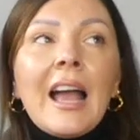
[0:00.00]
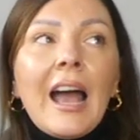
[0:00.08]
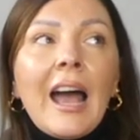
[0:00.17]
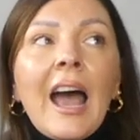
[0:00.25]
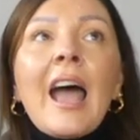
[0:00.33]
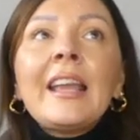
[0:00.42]

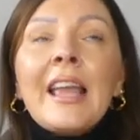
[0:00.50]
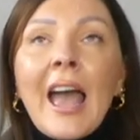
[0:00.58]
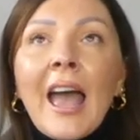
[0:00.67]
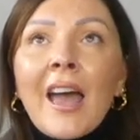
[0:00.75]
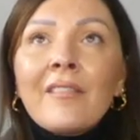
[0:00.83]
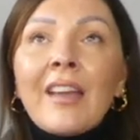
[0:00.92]
I
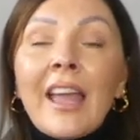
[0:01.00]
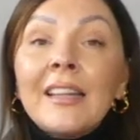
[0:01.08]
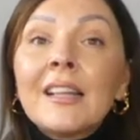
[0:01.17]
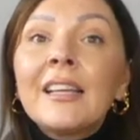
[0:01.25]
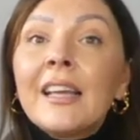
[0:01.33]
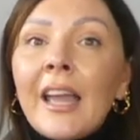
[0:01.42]
have a
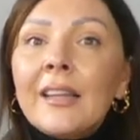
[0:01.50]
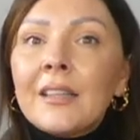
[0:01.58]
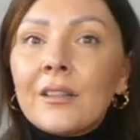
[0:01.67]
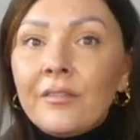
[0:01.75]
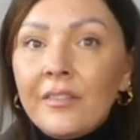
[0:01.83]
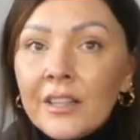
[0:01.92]

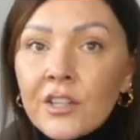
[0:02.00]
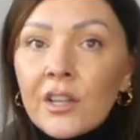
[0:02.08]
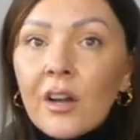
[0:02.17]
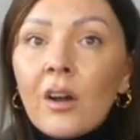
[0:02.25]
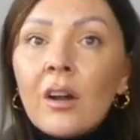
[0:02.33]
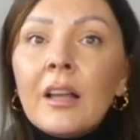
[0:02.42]
dedicated
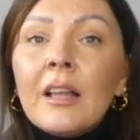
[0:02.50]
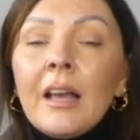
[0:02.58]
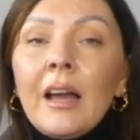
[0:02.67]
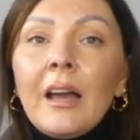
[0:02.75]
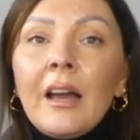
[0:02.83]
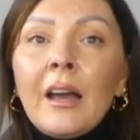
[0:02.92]
video
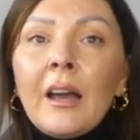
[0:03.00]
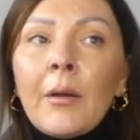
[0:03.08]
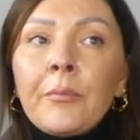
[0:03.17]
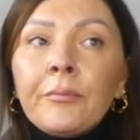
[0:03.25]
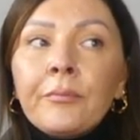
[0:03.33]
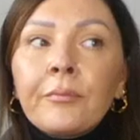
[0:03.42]

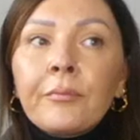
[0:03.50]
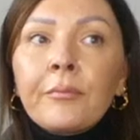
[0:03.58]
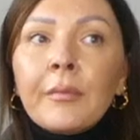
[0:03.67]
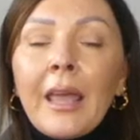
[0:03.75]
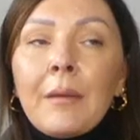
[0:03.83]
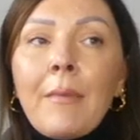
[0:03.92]

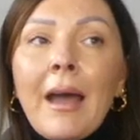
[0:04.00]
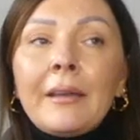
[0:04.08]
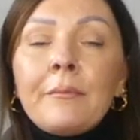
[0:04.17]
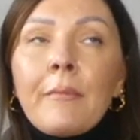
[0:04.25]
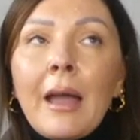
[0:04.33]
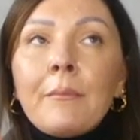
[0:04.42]

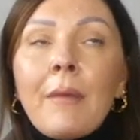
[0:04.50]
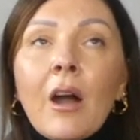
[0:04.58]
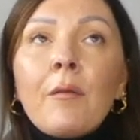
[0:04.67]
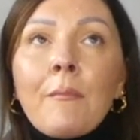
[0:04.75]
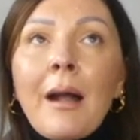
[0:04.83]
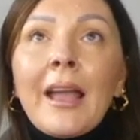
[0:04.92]

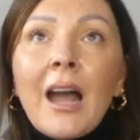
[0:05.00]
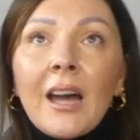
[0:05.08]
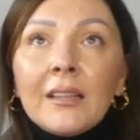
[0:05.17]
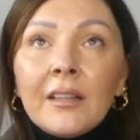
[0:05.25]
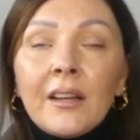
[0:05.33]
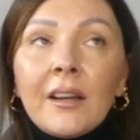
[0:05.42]
about my
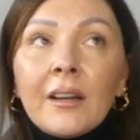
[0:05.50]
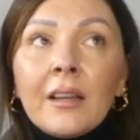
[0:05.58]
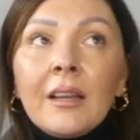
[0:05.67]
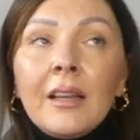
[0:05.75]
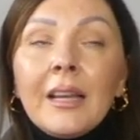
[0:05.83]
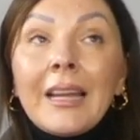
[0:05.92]
other
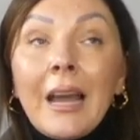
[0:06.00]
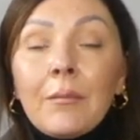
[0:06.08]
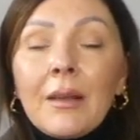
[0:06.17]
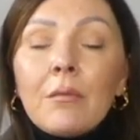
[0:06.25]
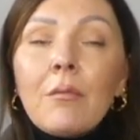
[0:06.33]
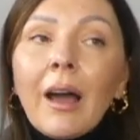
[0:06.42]

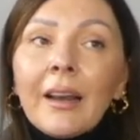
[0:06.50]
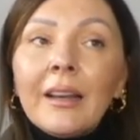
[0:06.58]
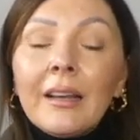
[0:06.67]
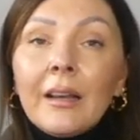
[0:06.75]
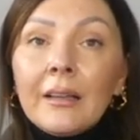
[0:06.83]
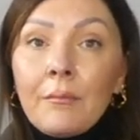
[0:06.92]
camel
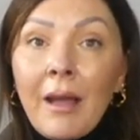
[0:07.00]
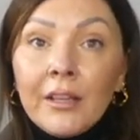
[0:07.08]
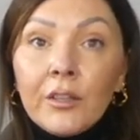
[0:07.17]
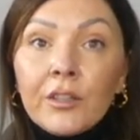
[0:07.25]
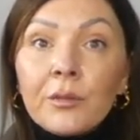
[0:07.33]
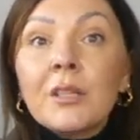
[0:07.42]
one in my
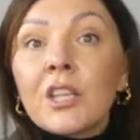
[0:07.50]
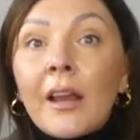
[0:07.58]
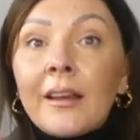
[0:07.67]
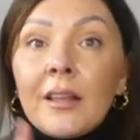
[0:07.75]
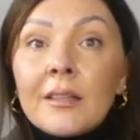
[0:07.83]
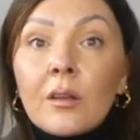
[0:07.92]
YouTube
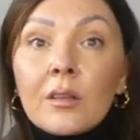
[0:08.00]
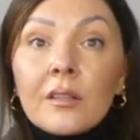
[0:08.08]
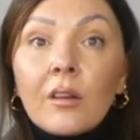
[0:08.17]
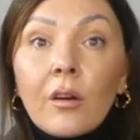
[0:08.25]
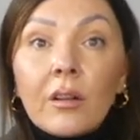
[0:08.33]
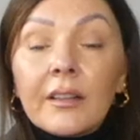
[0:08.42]
channel, so
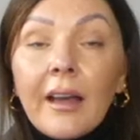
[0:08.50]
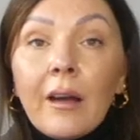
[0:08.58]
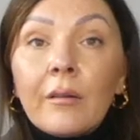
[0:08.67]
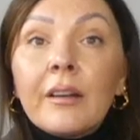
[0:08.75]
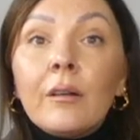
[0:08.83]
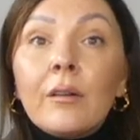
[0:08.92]
scroll
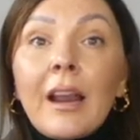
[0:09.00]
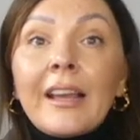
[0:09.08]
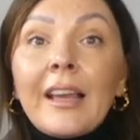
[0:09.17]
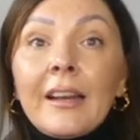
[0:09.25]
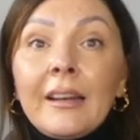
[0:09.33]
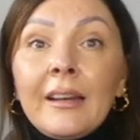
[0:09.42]
down, or I
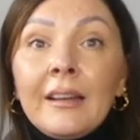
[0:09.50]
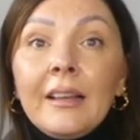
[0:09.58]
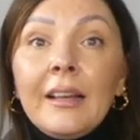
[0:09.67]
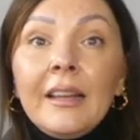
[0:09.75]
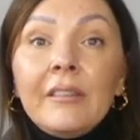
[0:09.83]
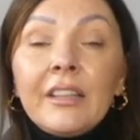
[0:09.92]
can
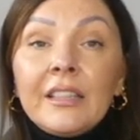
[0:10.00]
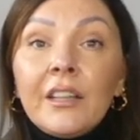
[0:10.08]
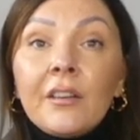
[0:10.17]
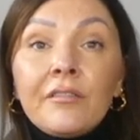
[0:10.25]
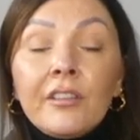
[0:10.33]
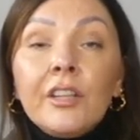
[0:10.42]
leave it
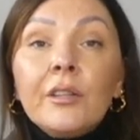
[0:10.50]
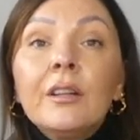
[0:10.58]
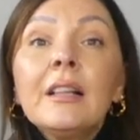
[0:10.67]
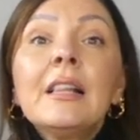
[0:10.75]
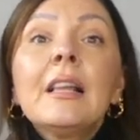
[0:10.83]
here for you.